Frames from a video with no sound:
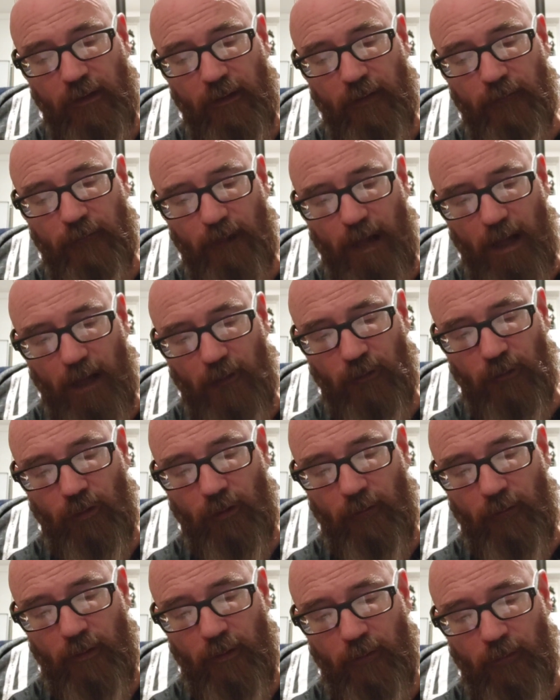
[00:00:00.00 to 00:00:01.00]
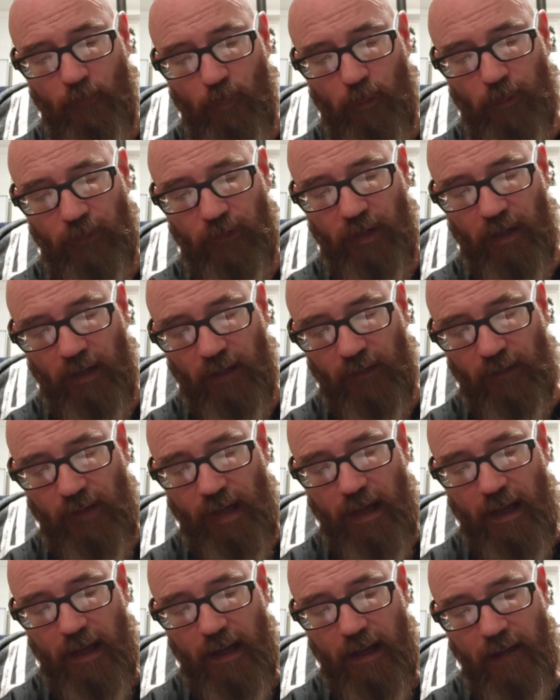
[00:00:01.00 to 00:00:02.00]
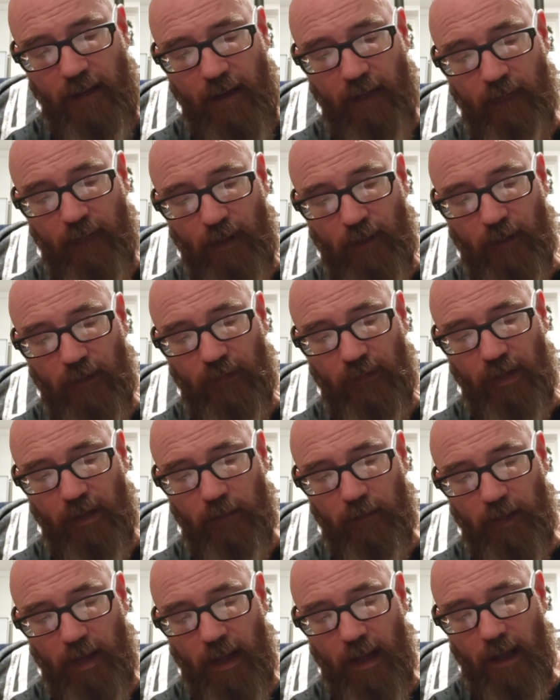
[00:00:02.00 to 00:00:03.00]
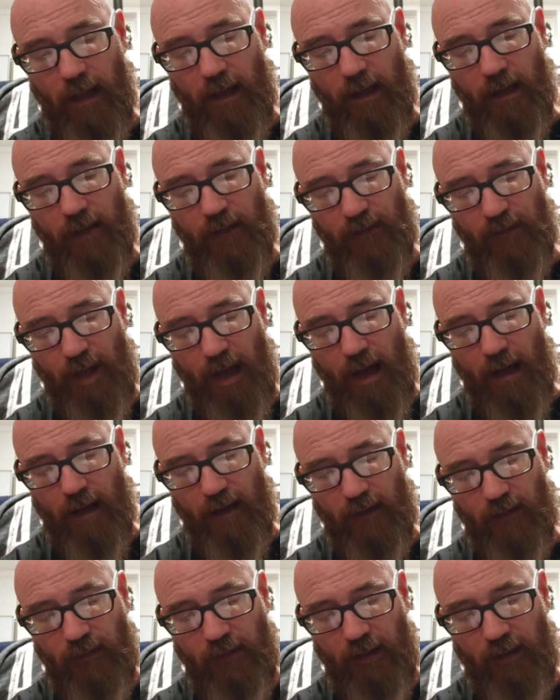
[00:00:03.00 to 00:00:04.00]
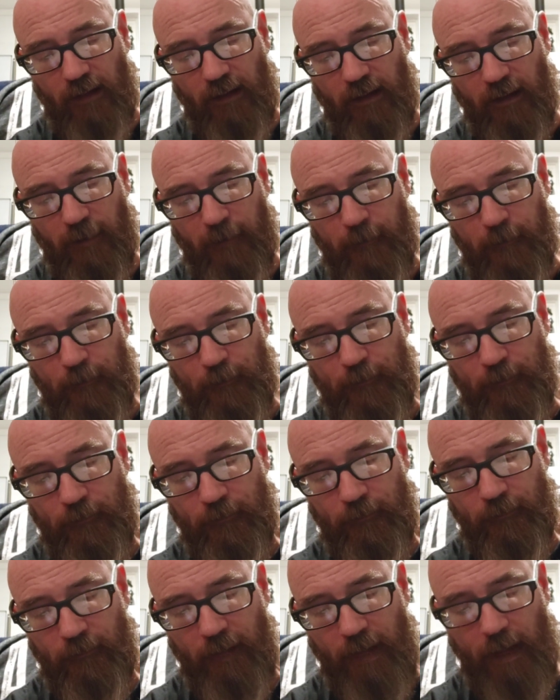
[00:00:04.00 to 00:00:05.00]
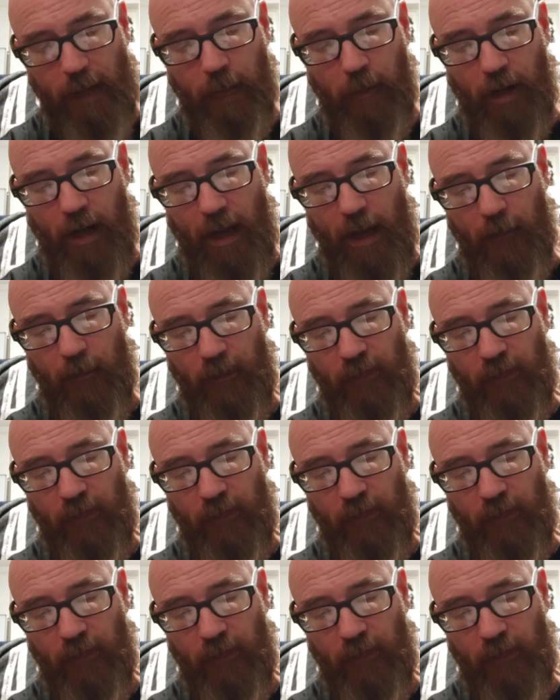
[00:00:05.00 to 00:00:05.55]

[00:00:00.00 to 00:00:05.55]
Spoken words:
the flesh of their foreskins that very same day, as God had said to him. Abraham